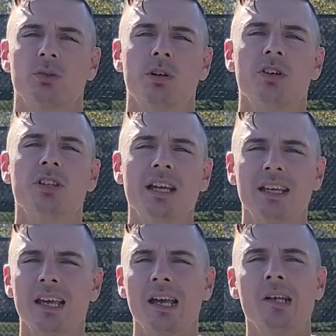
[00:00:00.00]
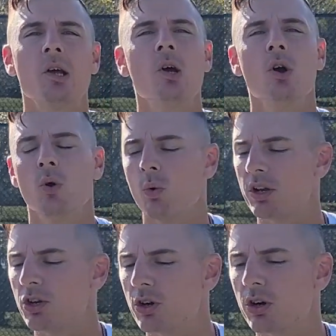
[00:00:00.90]
When you're dinking, when
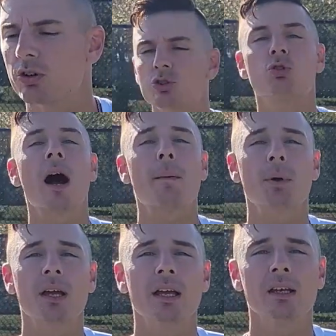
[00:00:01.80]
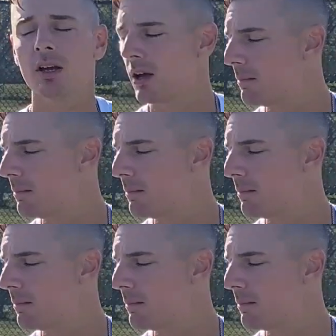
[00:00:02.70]
you're dropping,